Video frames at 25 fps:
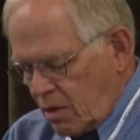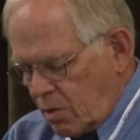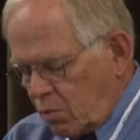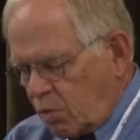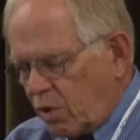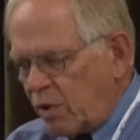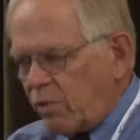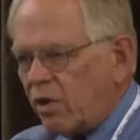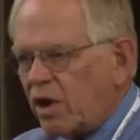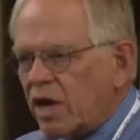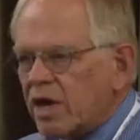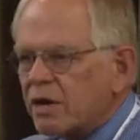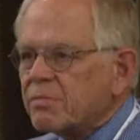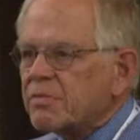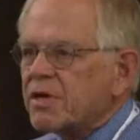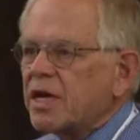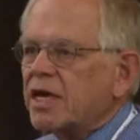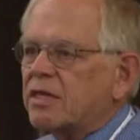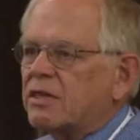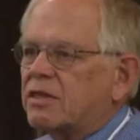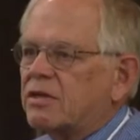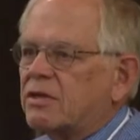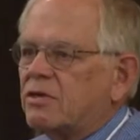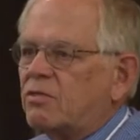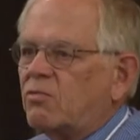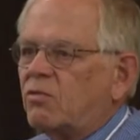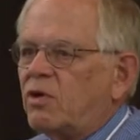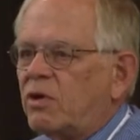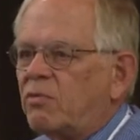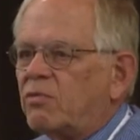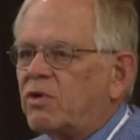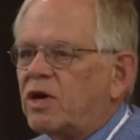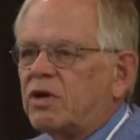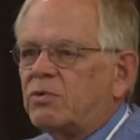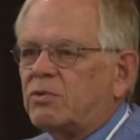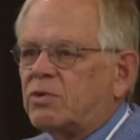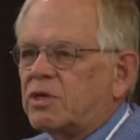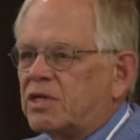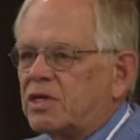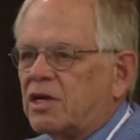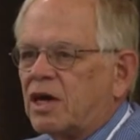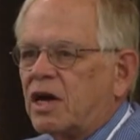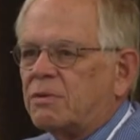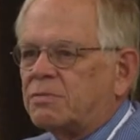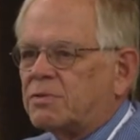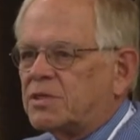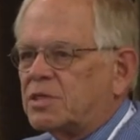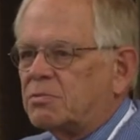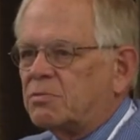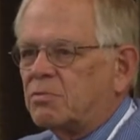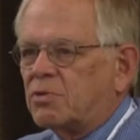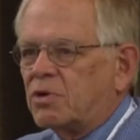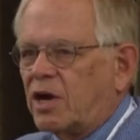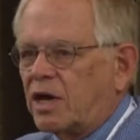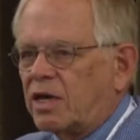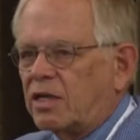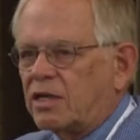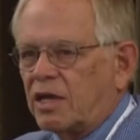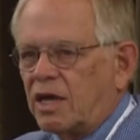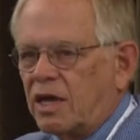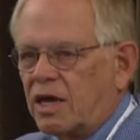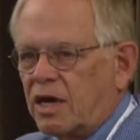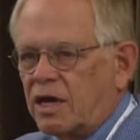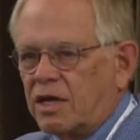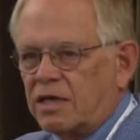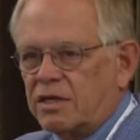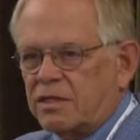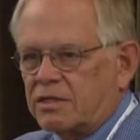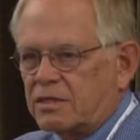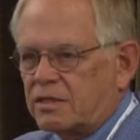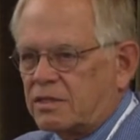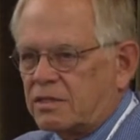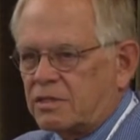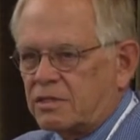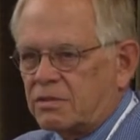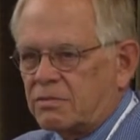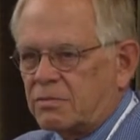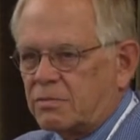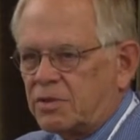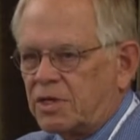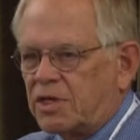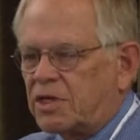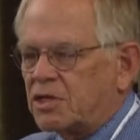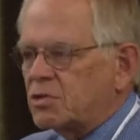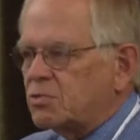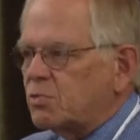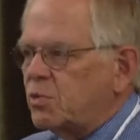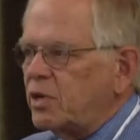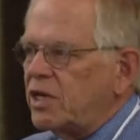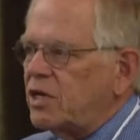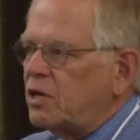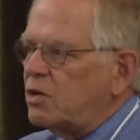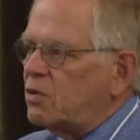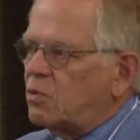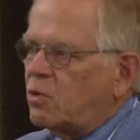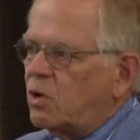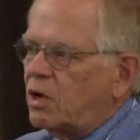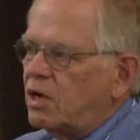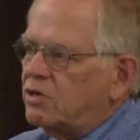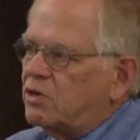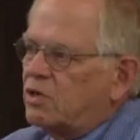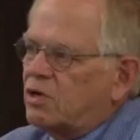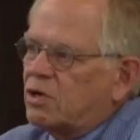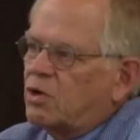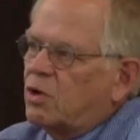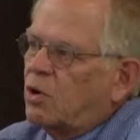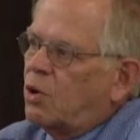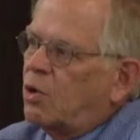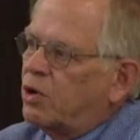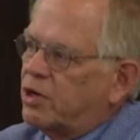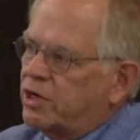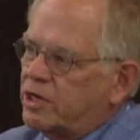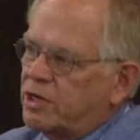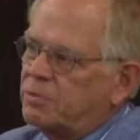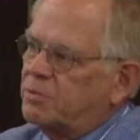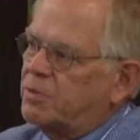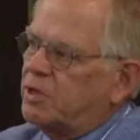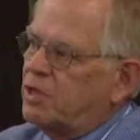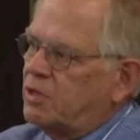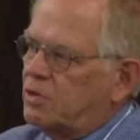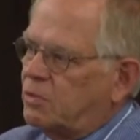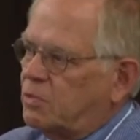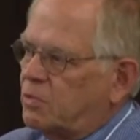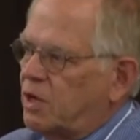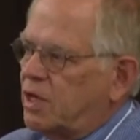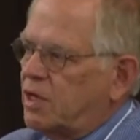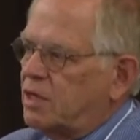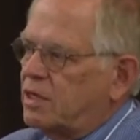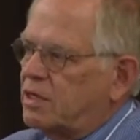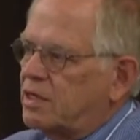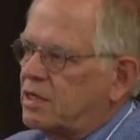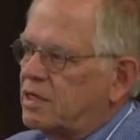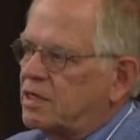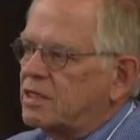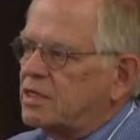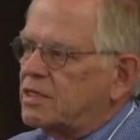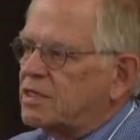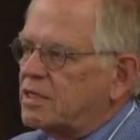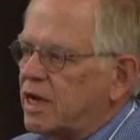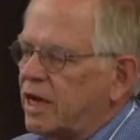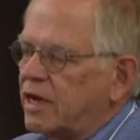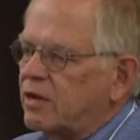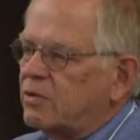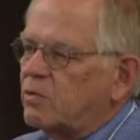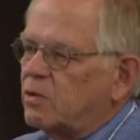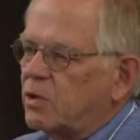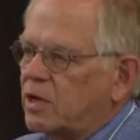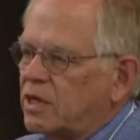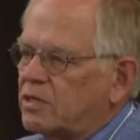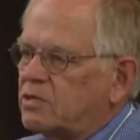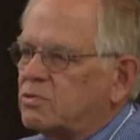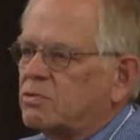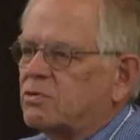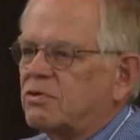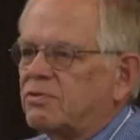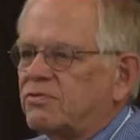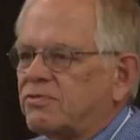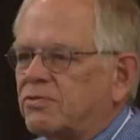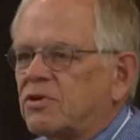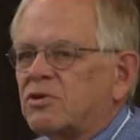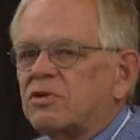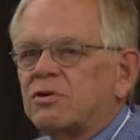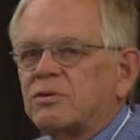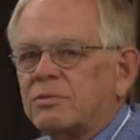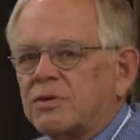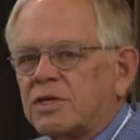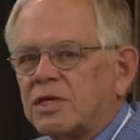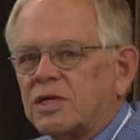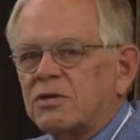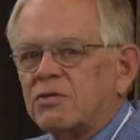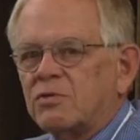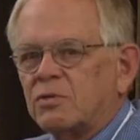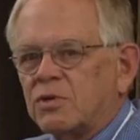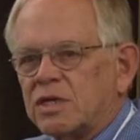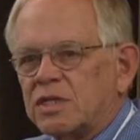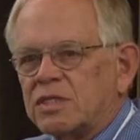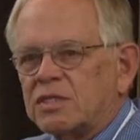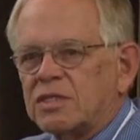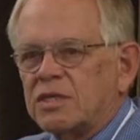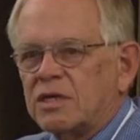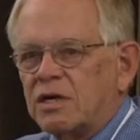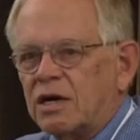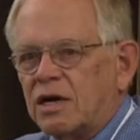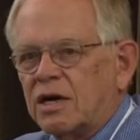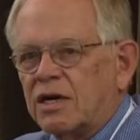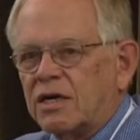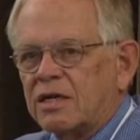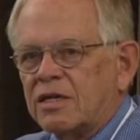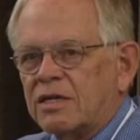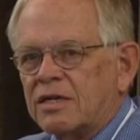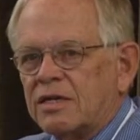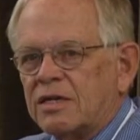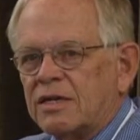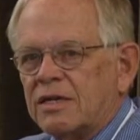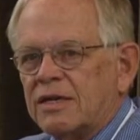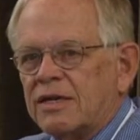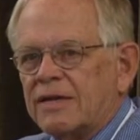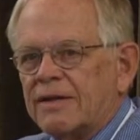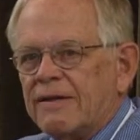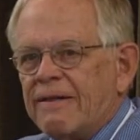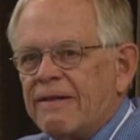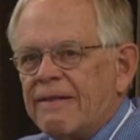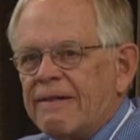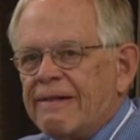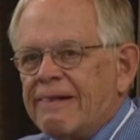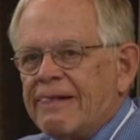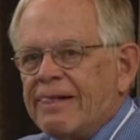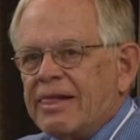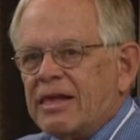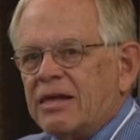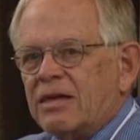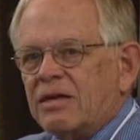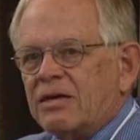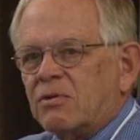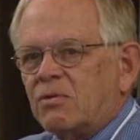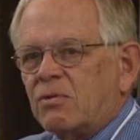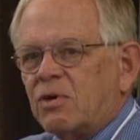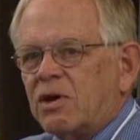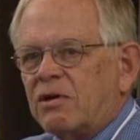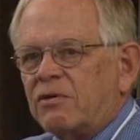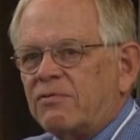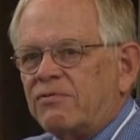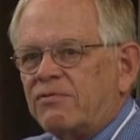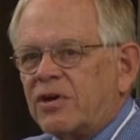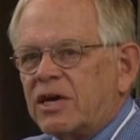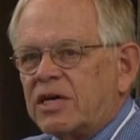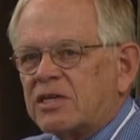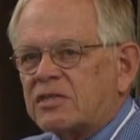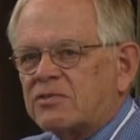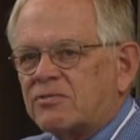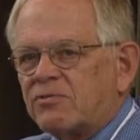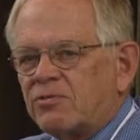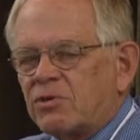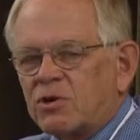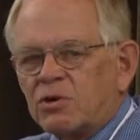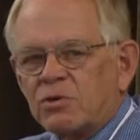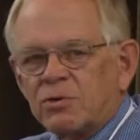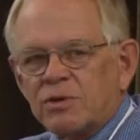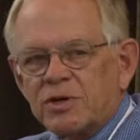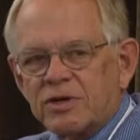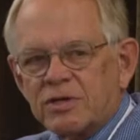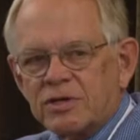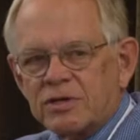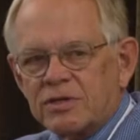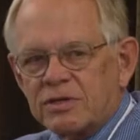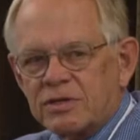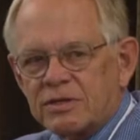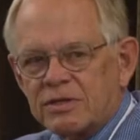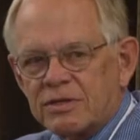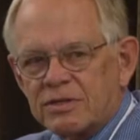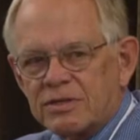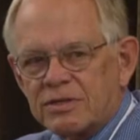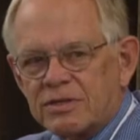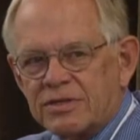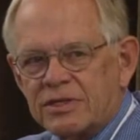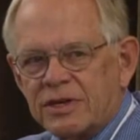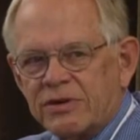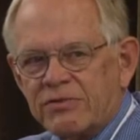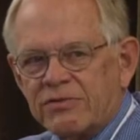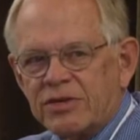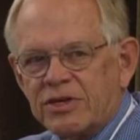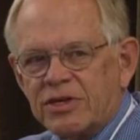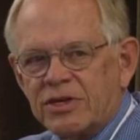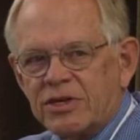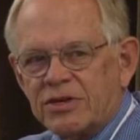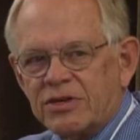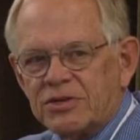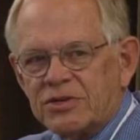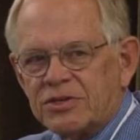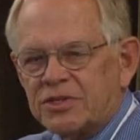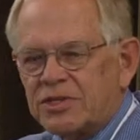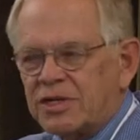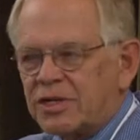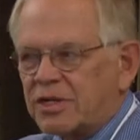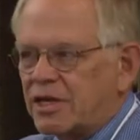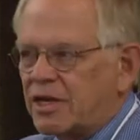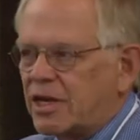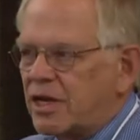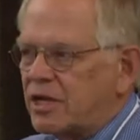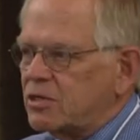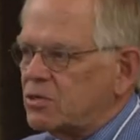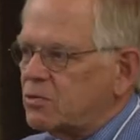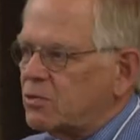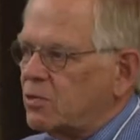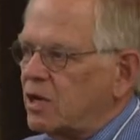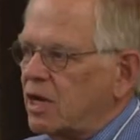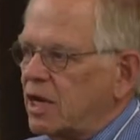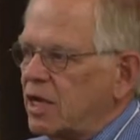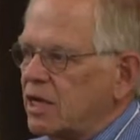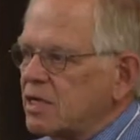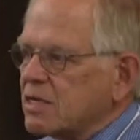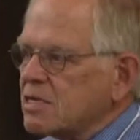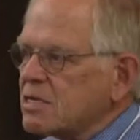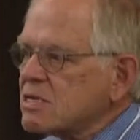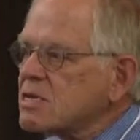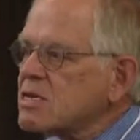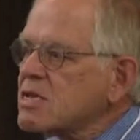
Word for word: we want to adopt some bright lines, because we don't want the court to be the one to decide what's referable and what's not. Well, fast forward 7 years, and guess what?